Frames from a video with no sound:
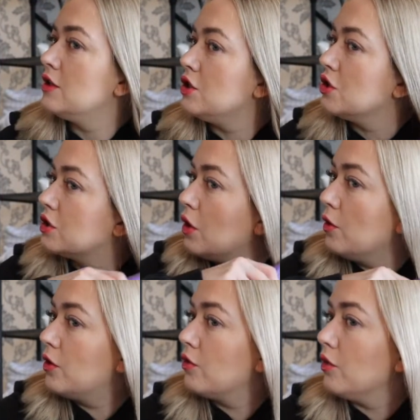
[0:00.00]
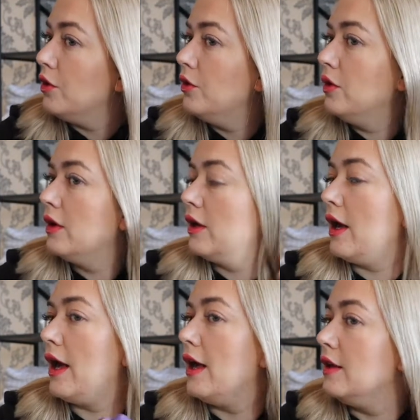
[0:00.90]
to just go through
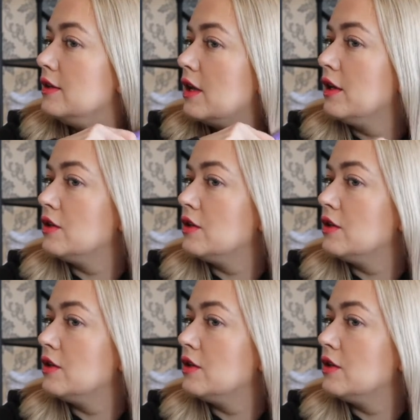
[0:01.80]
and